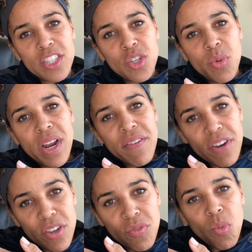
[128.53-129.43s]
So whatever
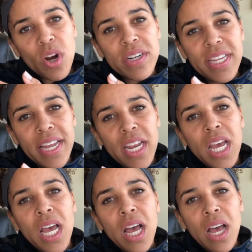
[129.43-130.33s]
you've worked in
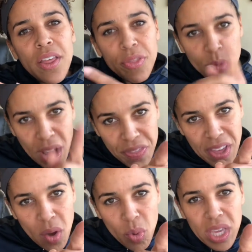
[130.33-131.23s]
throughout
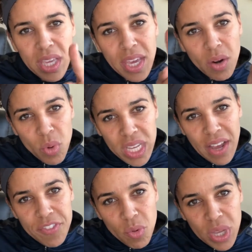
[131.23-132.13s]
that week and week
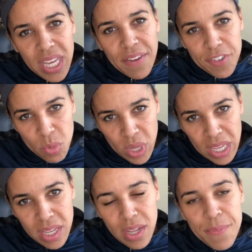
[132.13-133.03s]
after week after
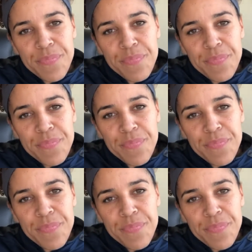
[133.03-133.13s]
week,